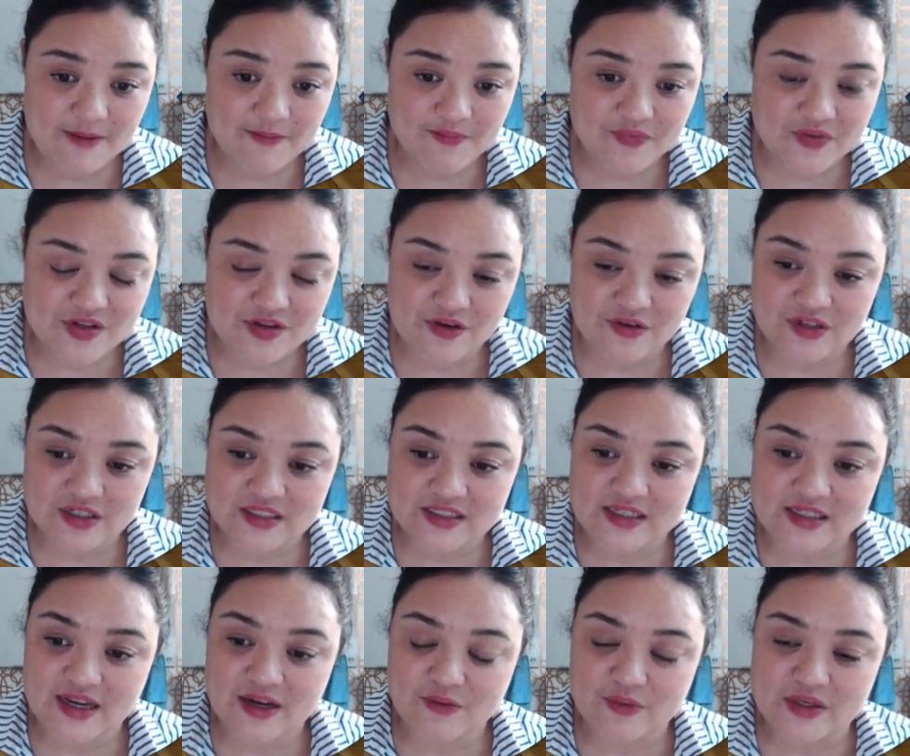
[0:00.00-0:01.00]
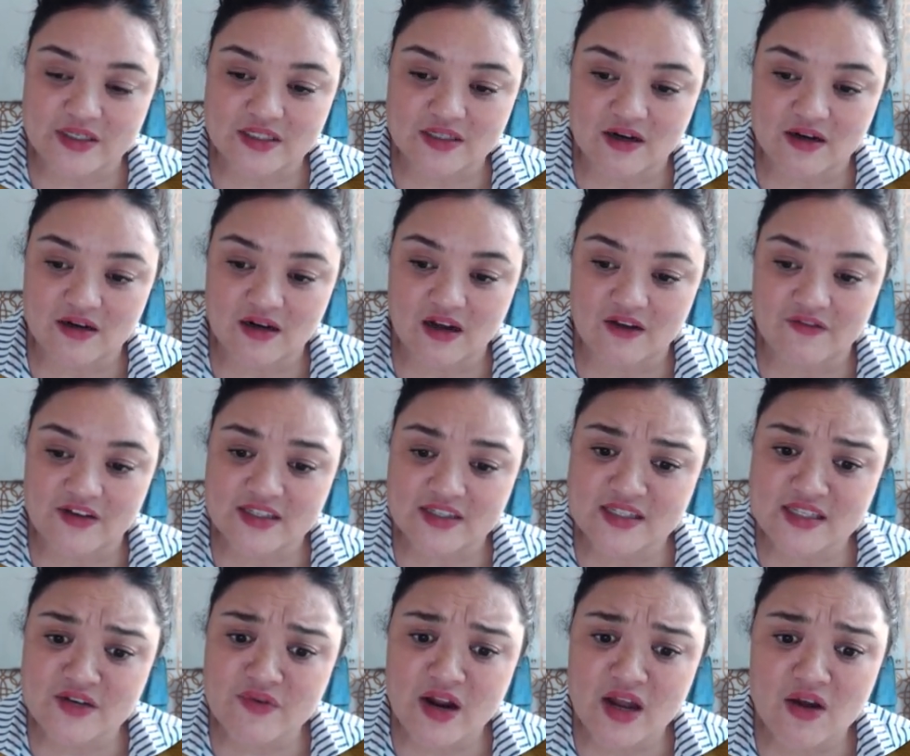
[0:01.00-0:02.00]
So it looks like we start off at
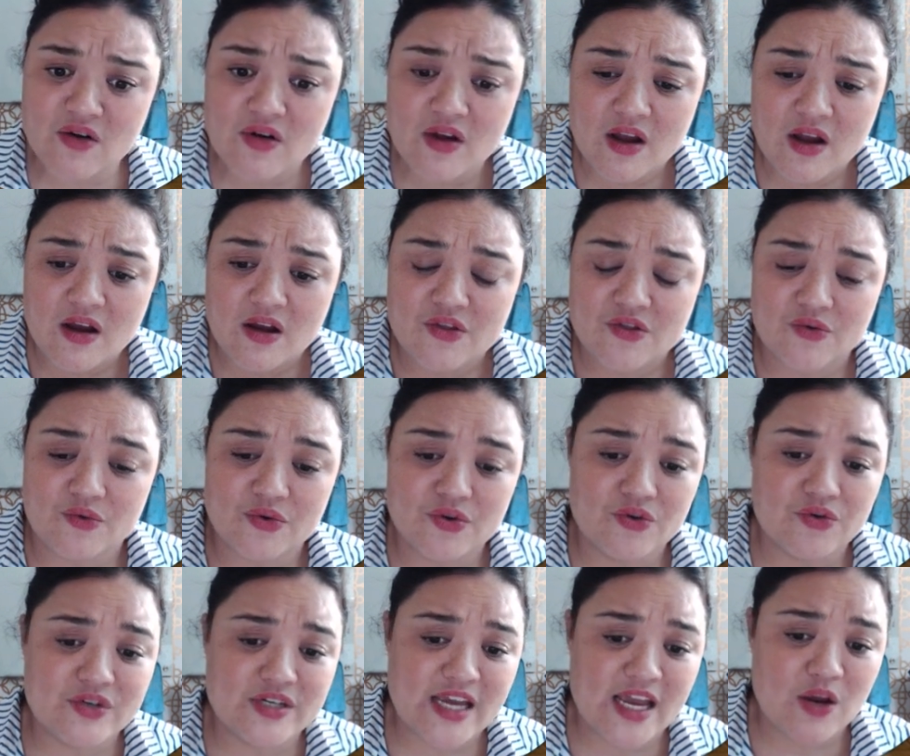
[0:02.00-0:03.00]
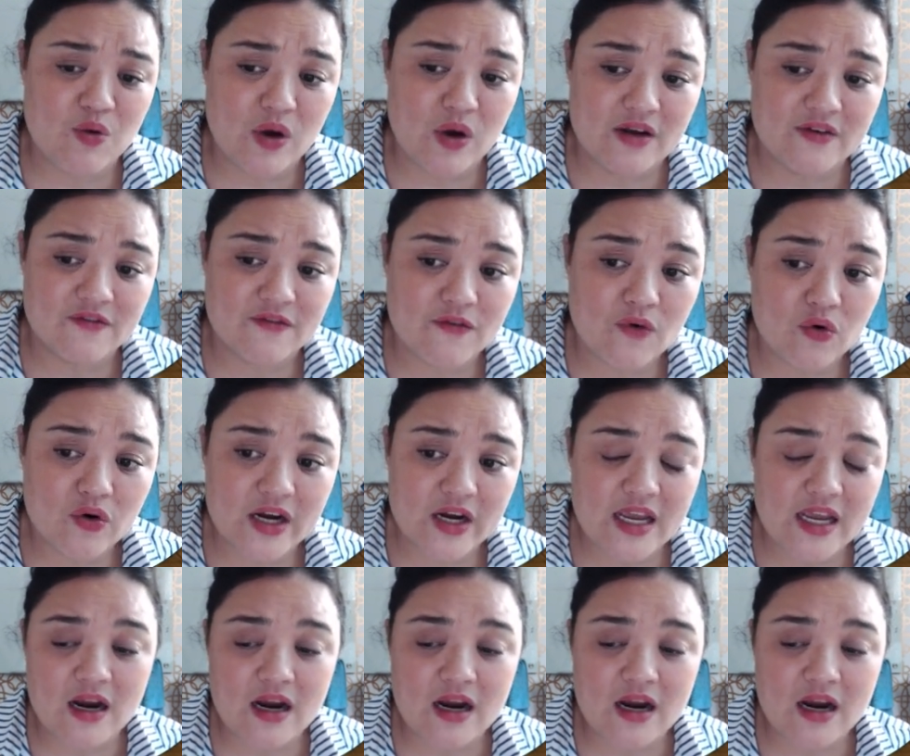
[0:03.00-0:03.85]
0 through day 140.